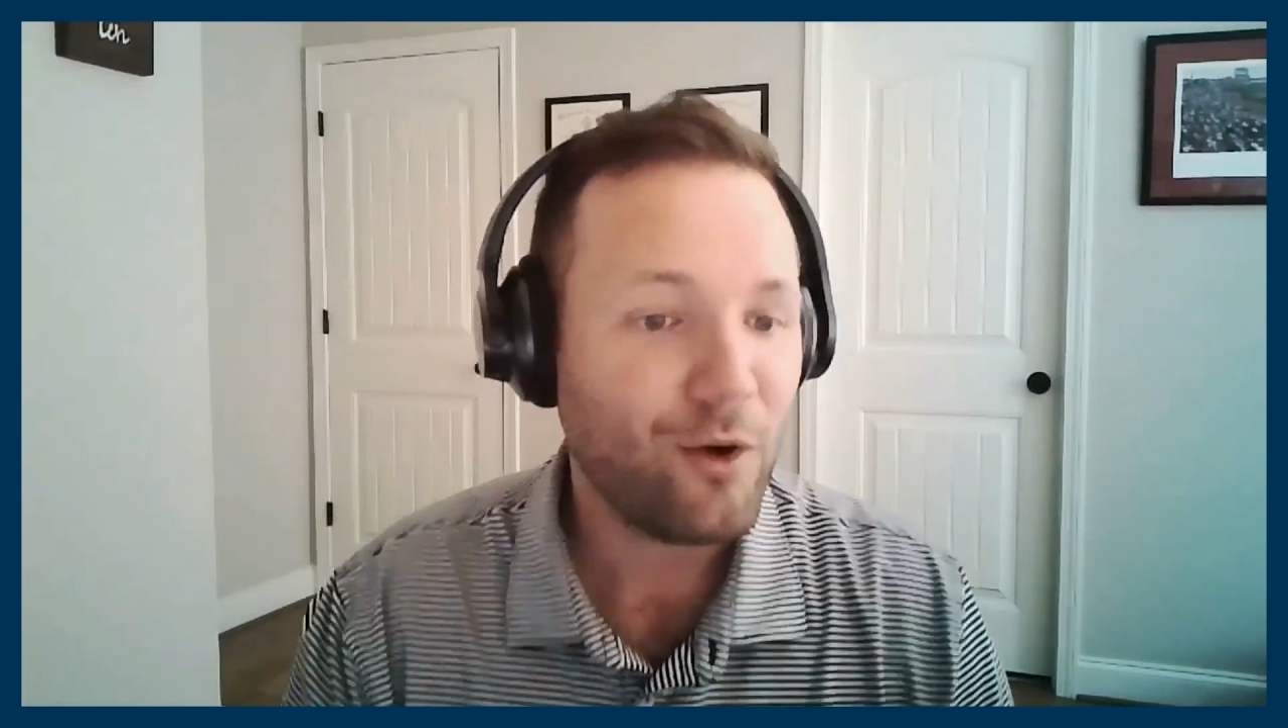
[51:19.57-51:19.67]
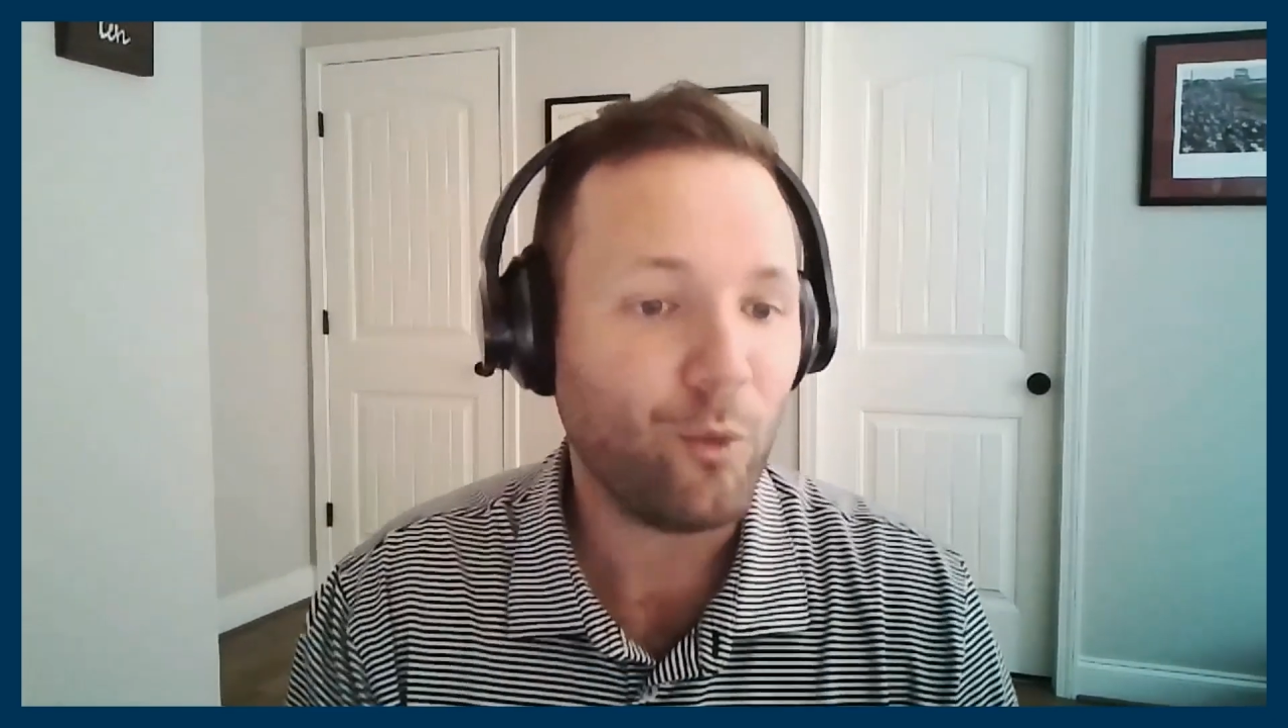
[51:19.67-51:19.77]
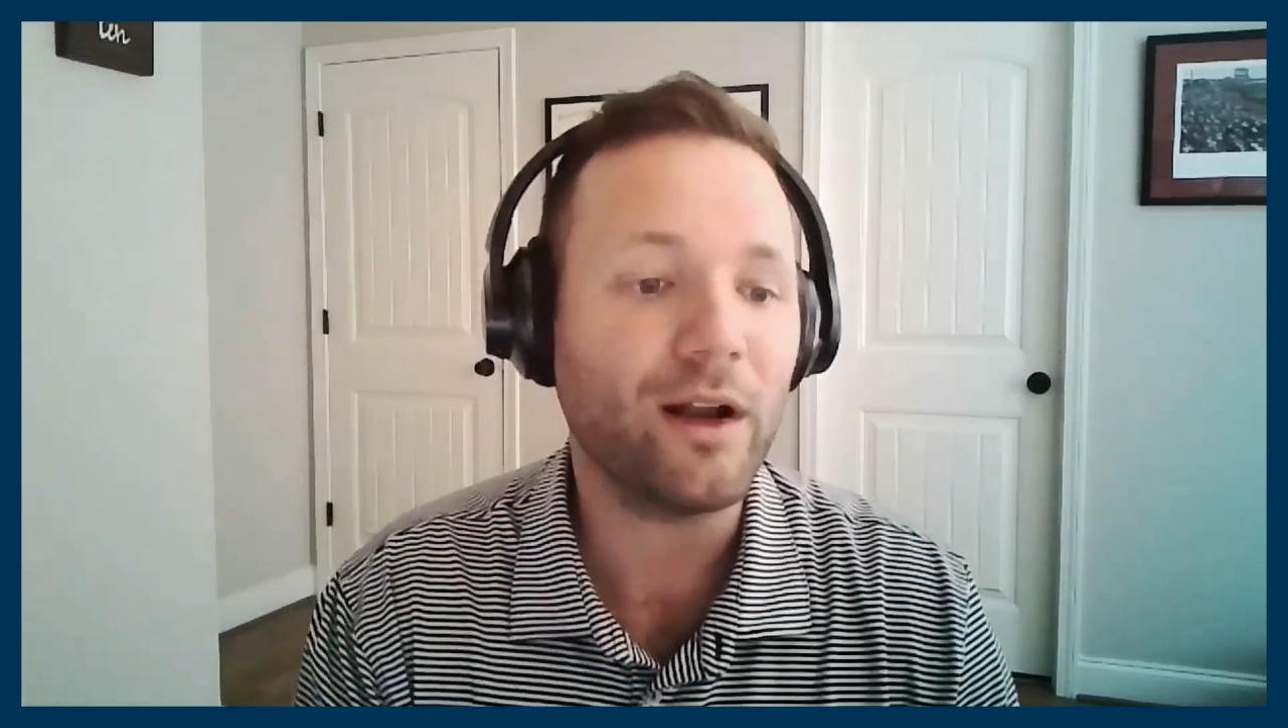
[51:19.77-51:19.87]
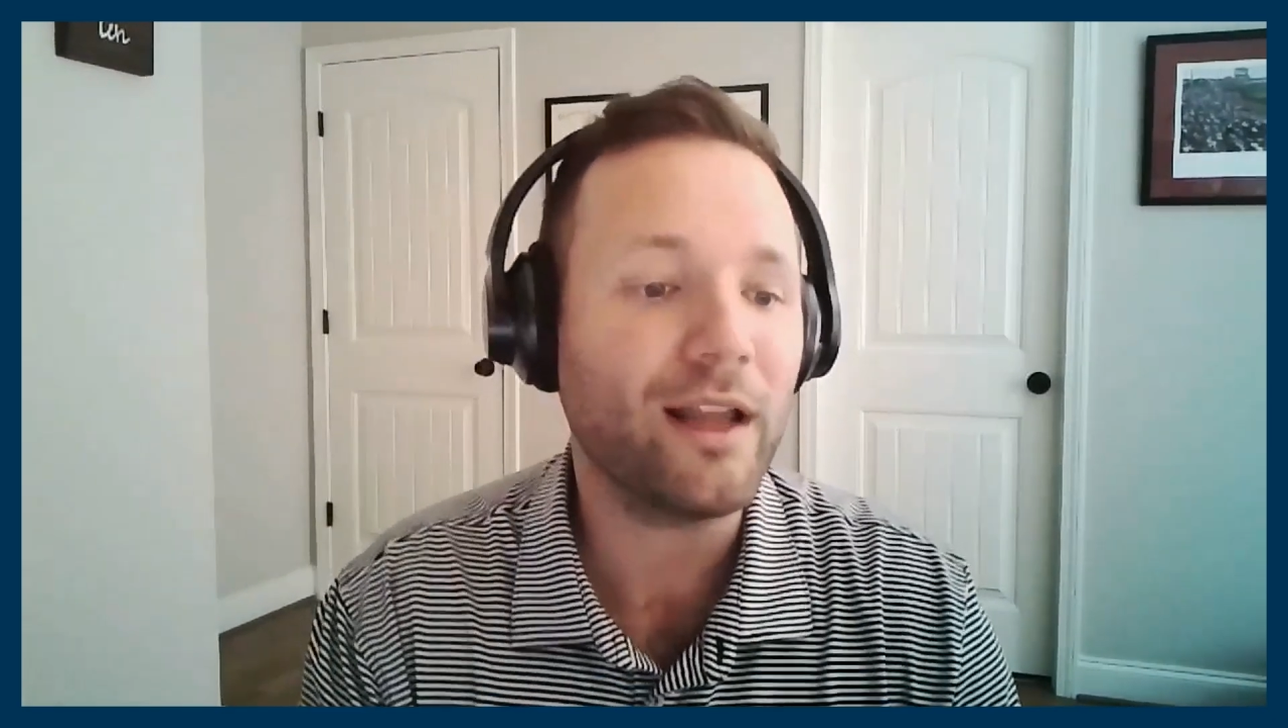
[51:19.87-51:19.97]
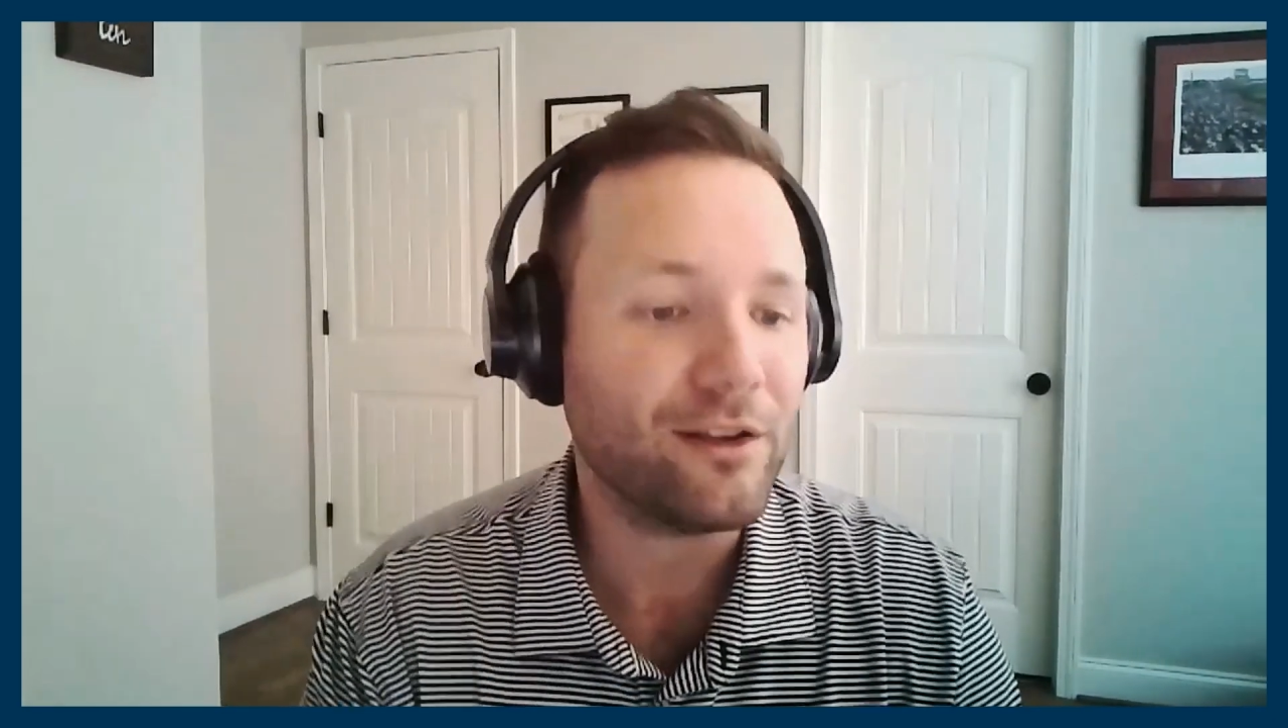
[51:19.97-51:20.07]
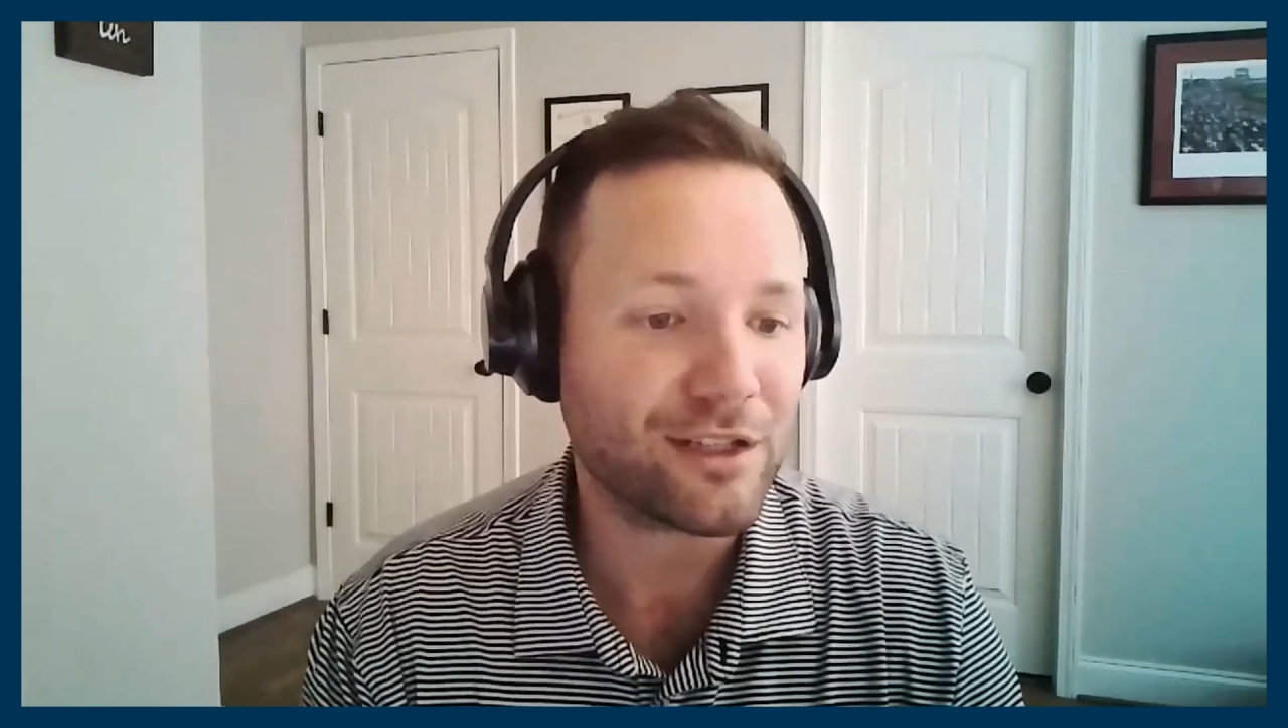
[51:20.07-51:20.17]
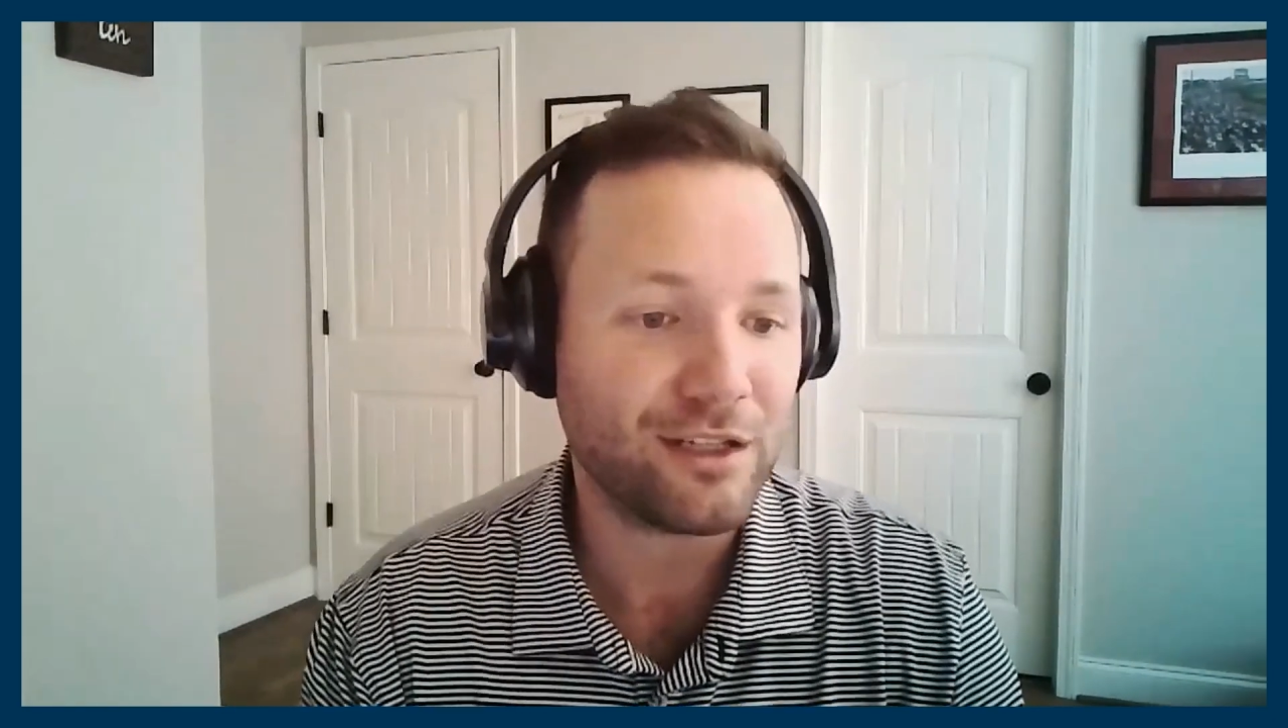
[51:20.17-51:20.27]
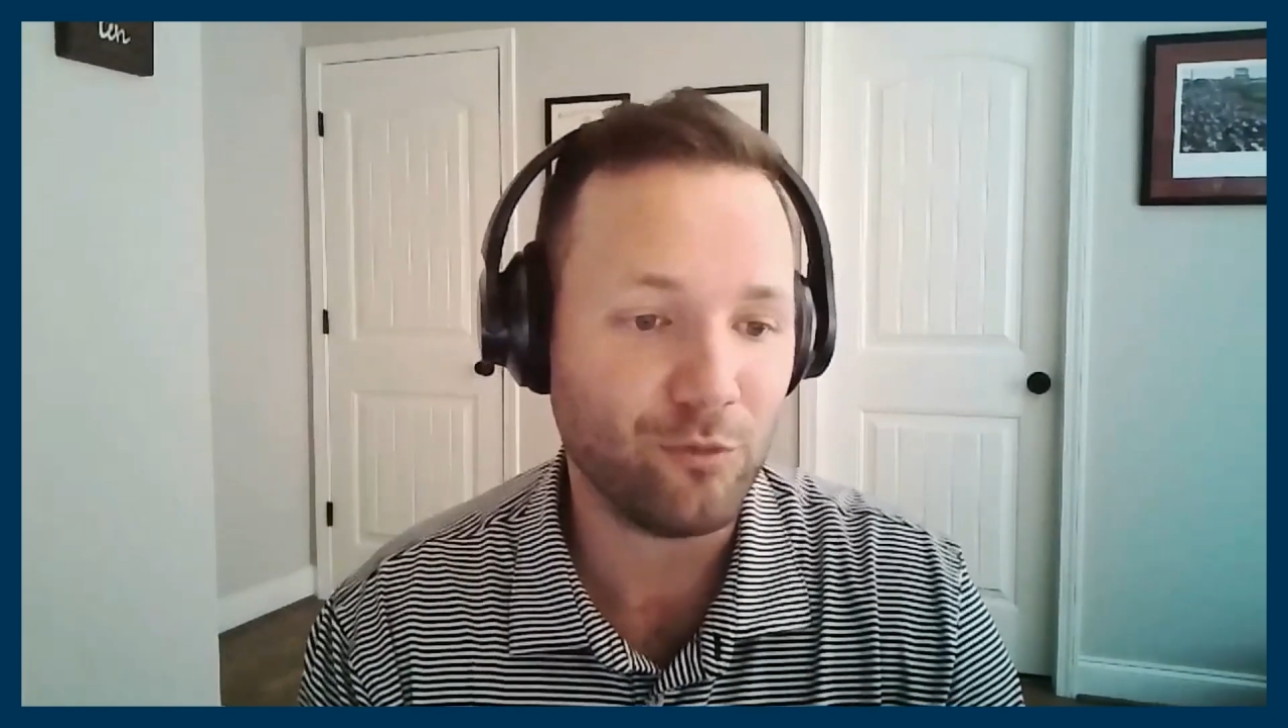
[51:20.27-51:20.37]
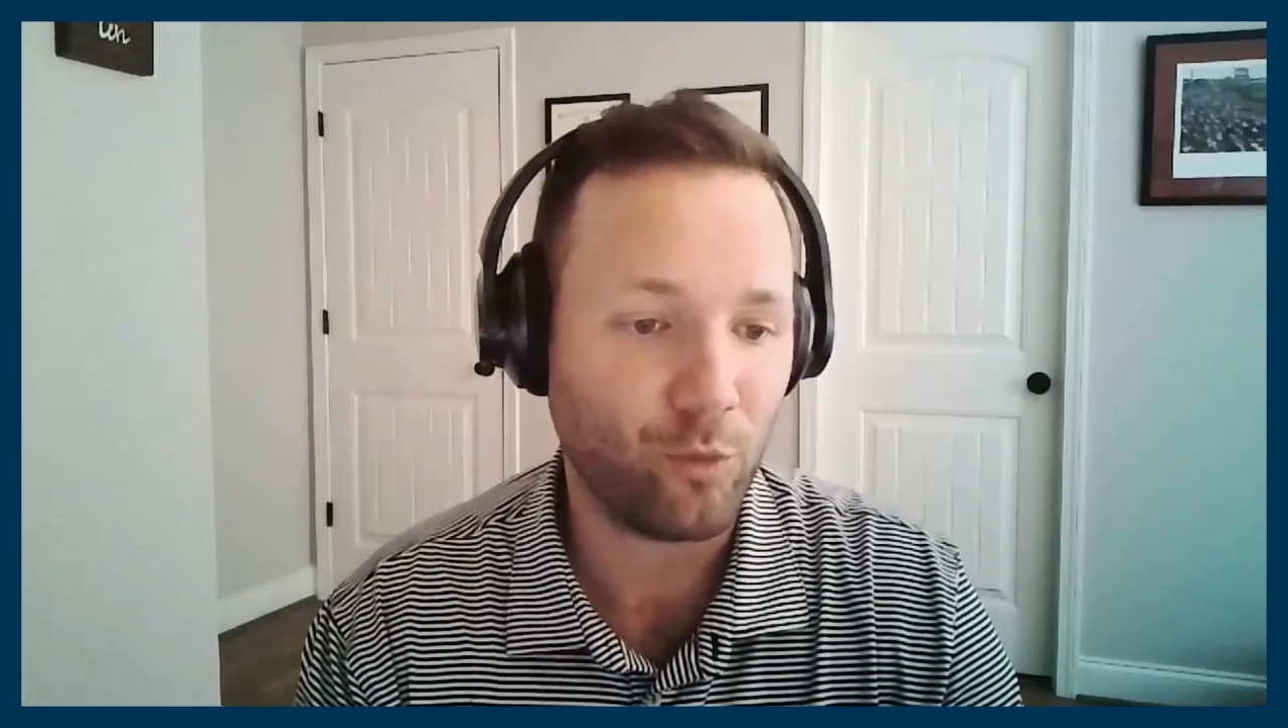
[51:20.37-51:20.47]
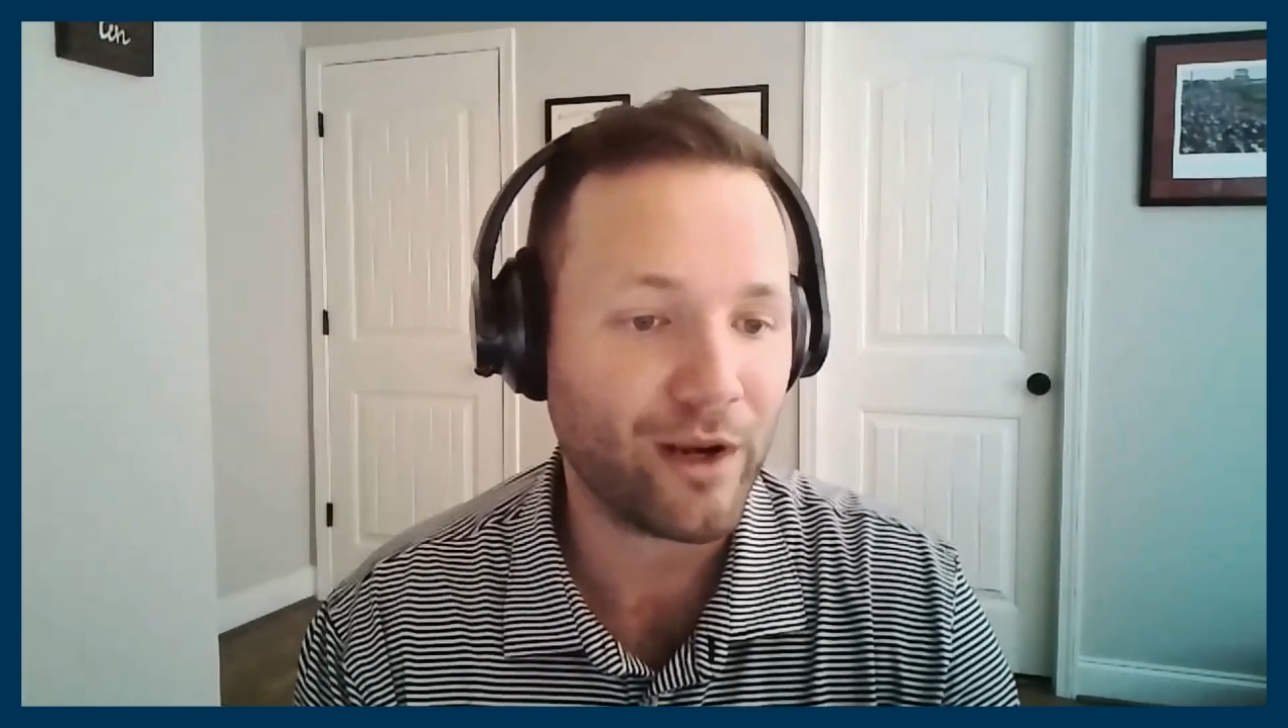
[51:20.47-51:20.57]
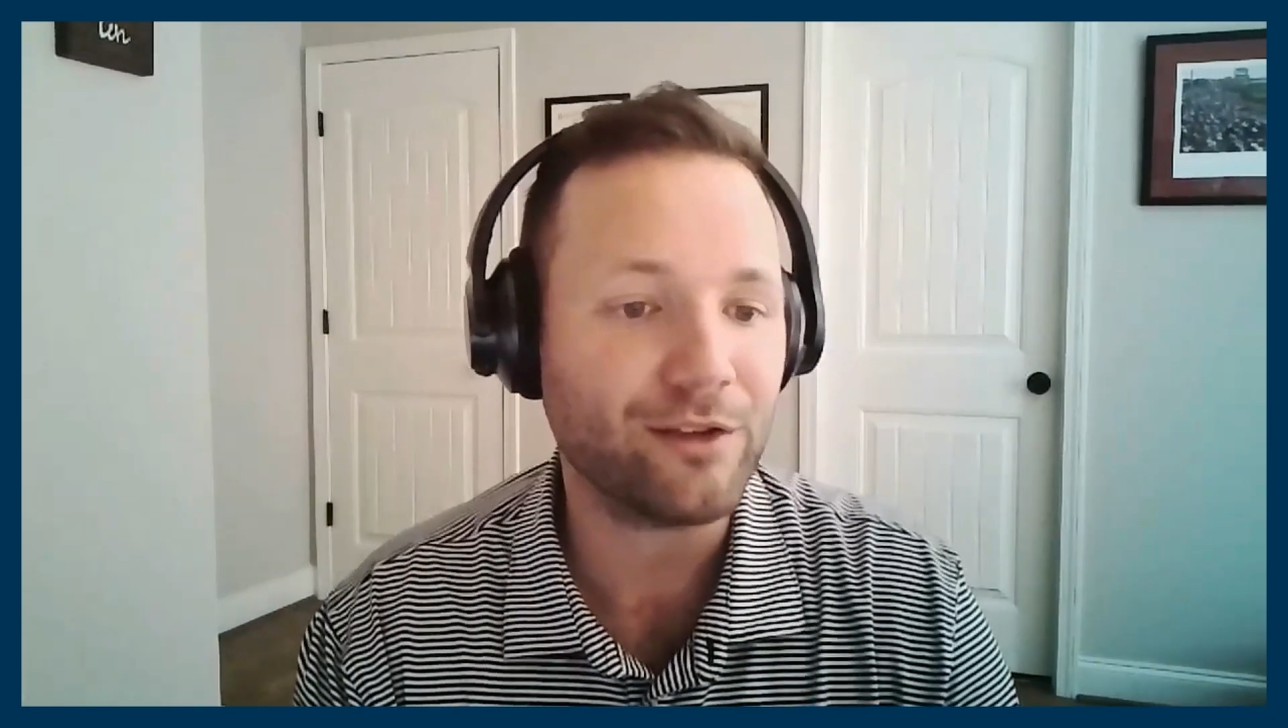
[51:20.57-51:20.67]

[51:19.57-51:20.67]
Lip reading: what else do